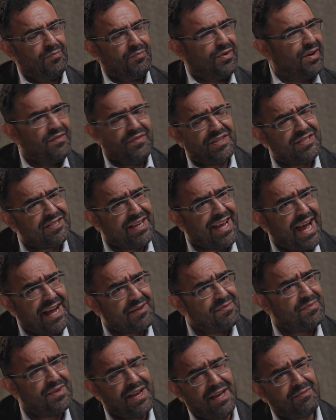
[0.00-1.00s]
previously
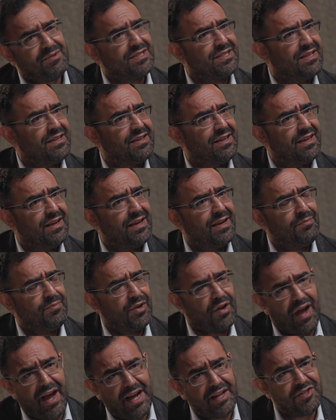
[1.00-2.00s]
hadn't been able to
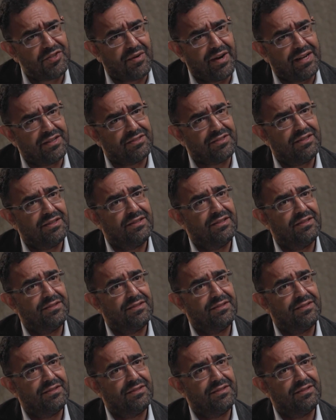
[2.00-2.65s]
put our hands around?